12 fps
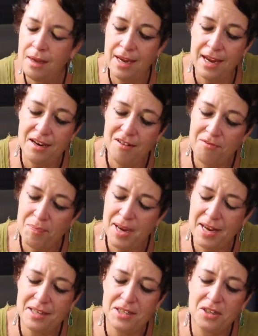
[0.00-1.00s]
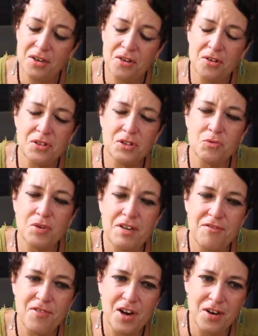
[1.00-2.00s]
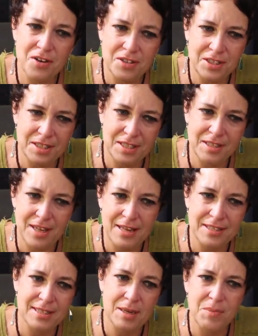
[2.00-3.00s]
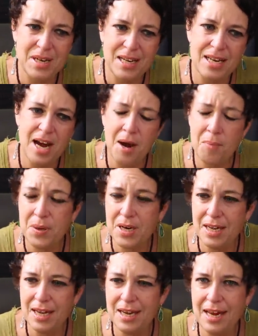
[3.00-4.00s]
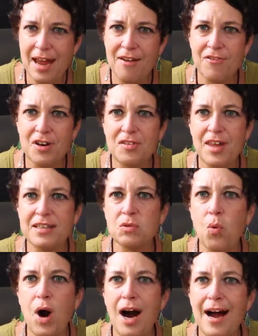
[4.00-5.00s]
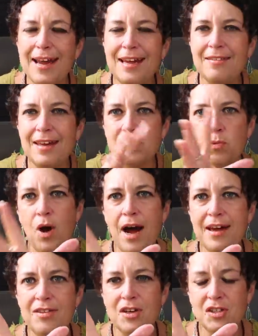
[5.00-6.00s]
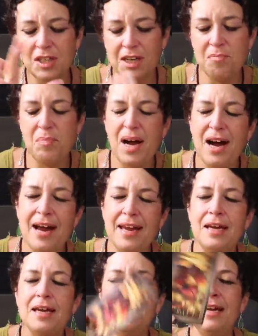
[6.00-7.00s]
Eight of Pentacles reversed. That's somebody not putting in effort. That's why. That's why there's a goodbye.